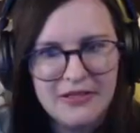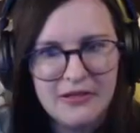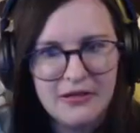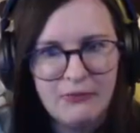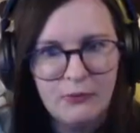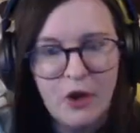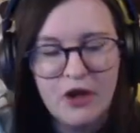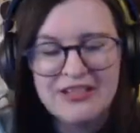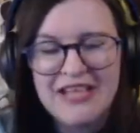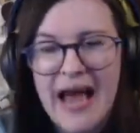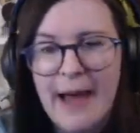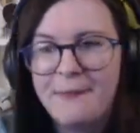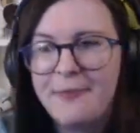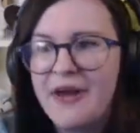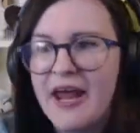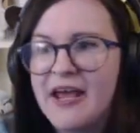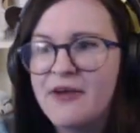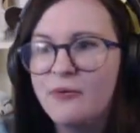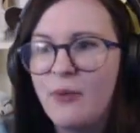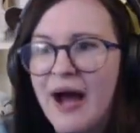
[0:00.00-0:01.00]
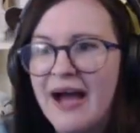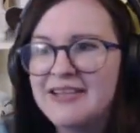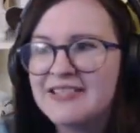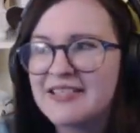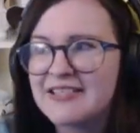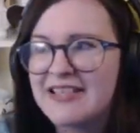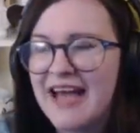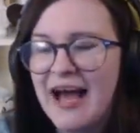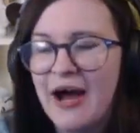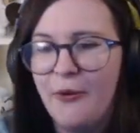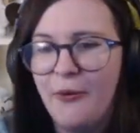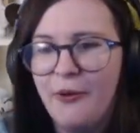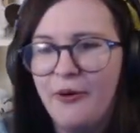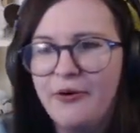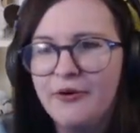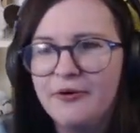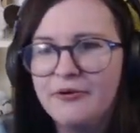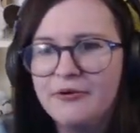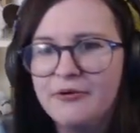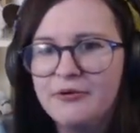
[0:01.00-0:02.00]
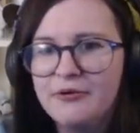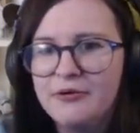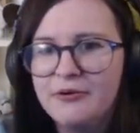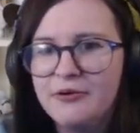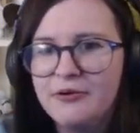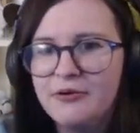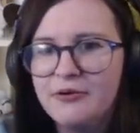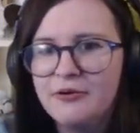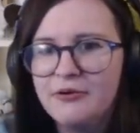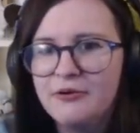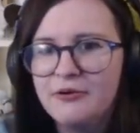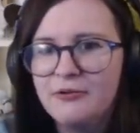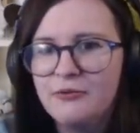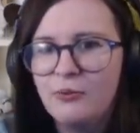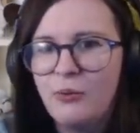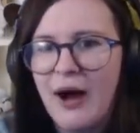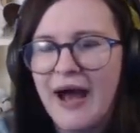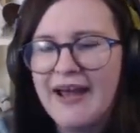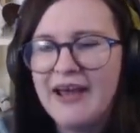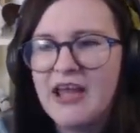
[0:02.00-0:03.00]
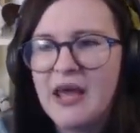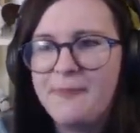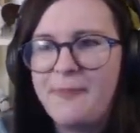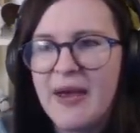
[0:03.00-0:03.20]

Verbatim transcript: What's happening? Why is this out? Why are